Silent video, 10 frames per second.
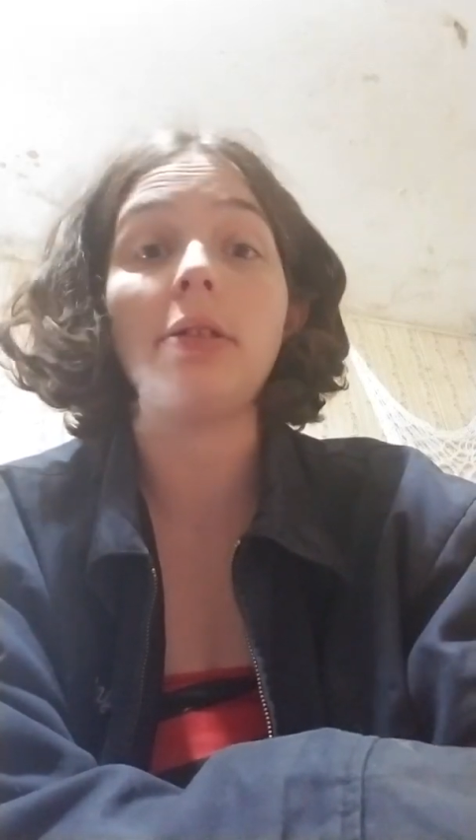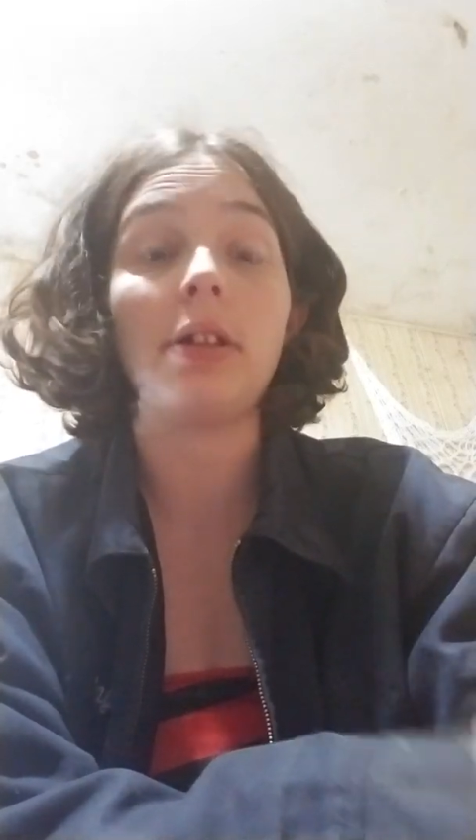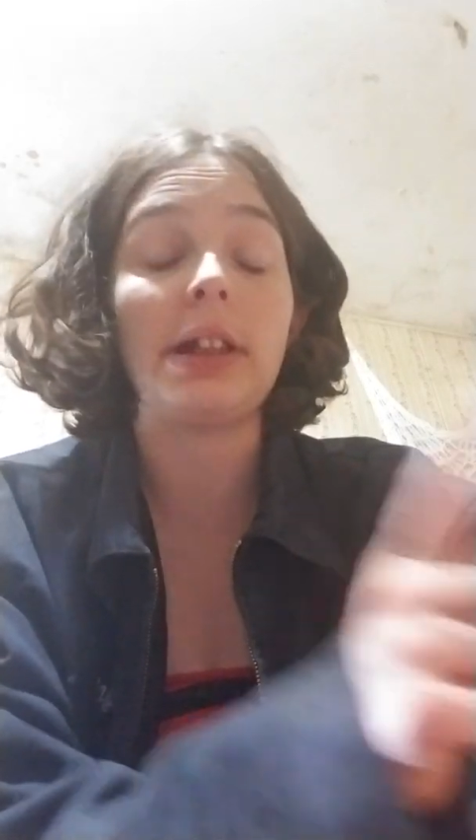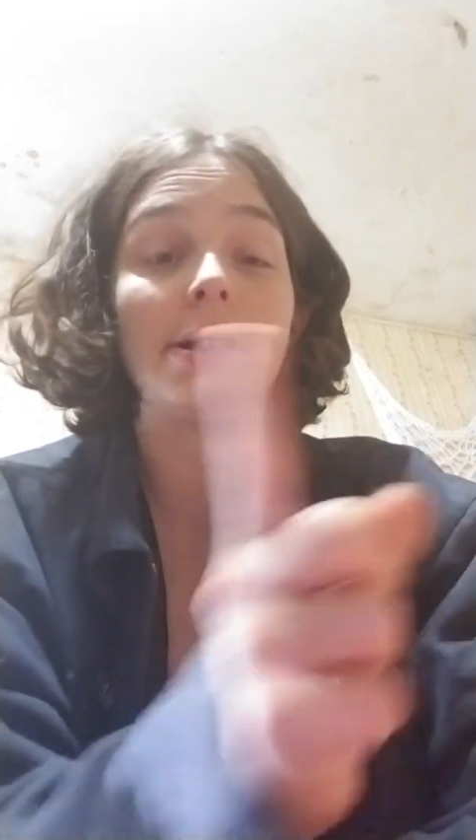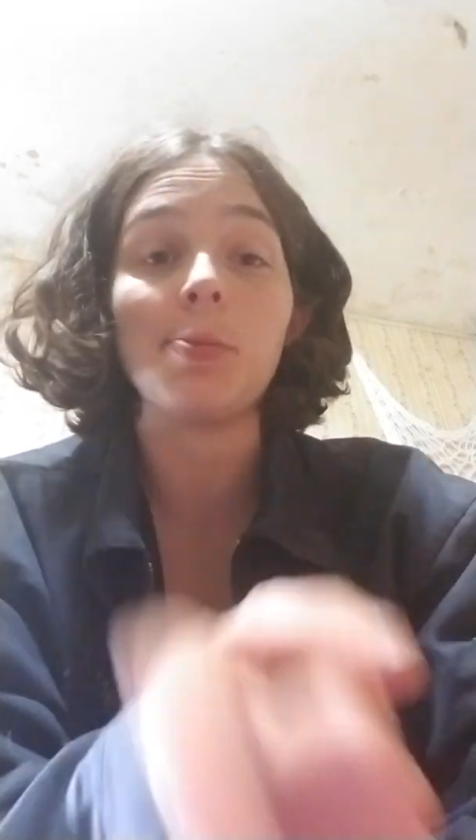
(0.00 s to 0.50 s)
and I'll
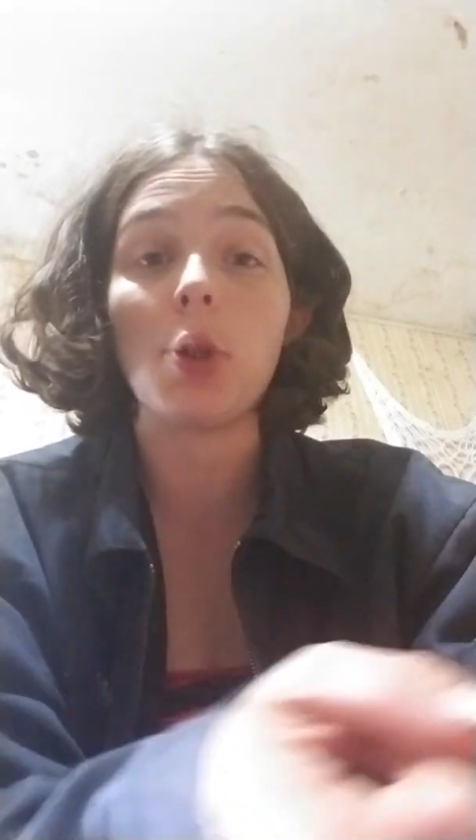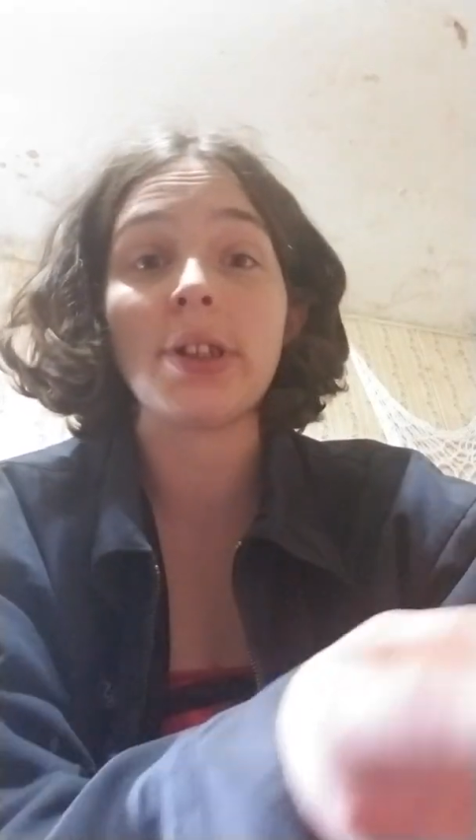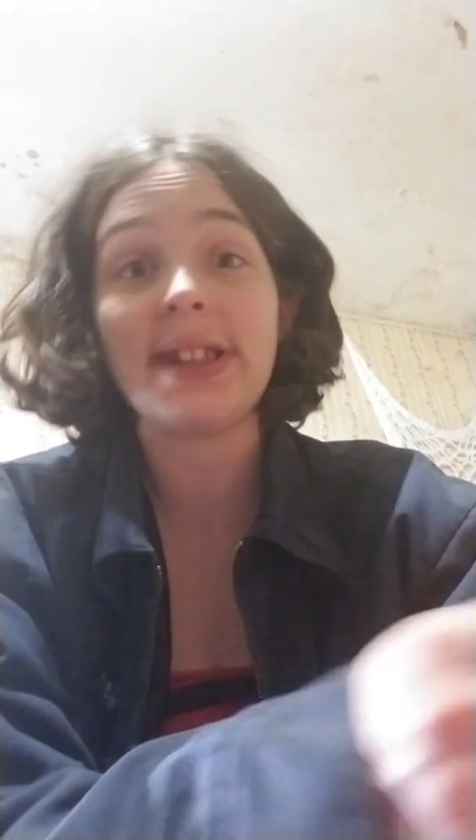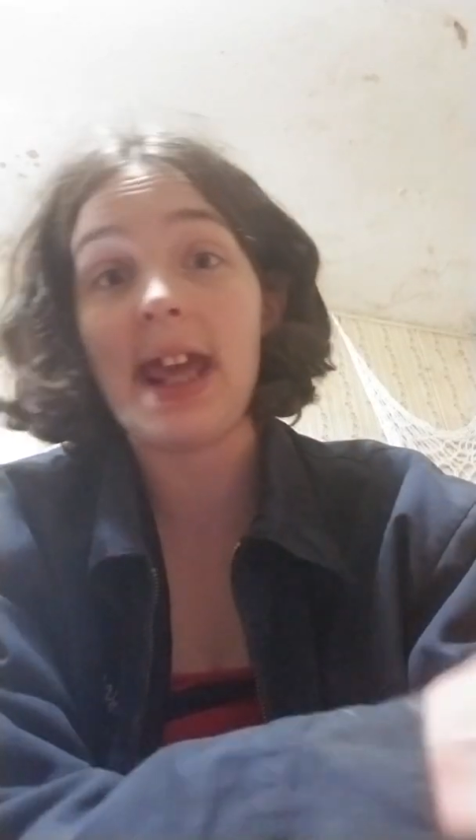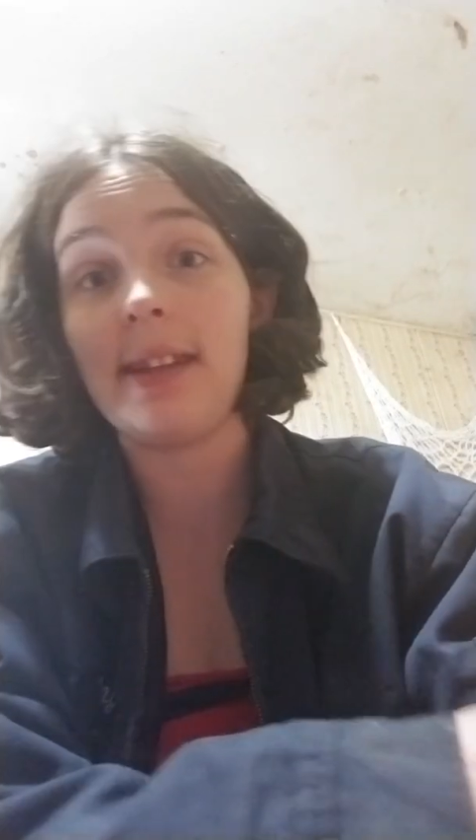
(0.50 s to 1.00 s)
get to more
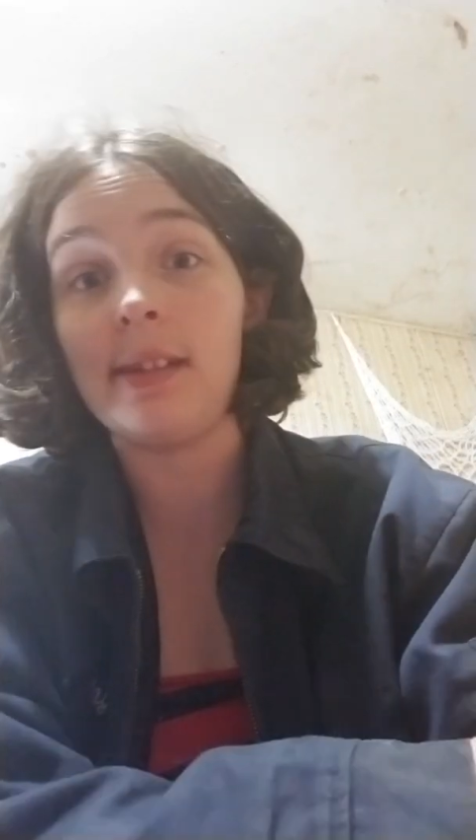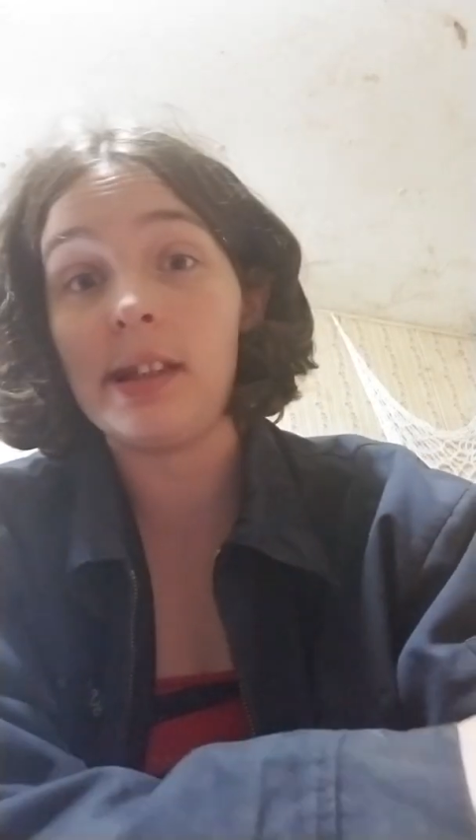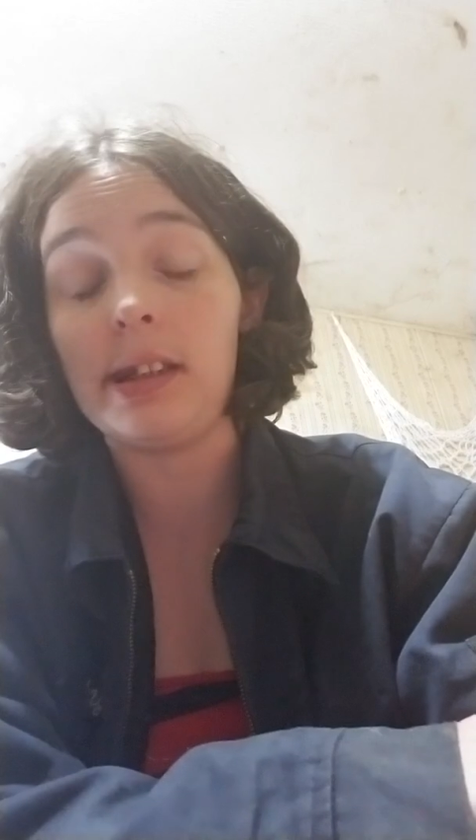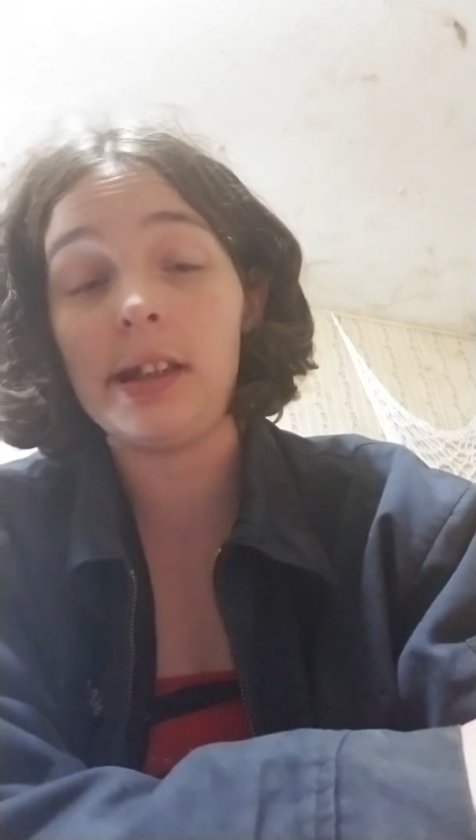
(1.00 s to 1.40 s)
to that in